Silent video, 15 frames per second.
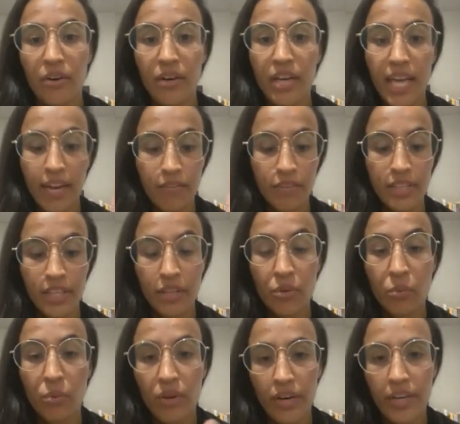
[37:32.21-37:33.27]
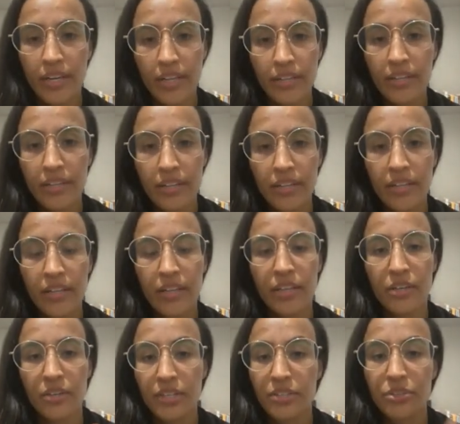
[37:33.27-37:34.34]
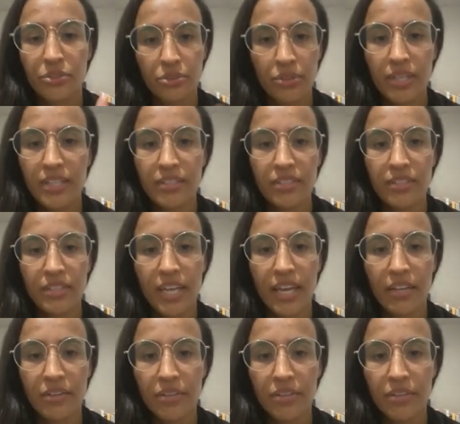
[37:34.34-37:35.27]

Everything you work, you need to trust on that.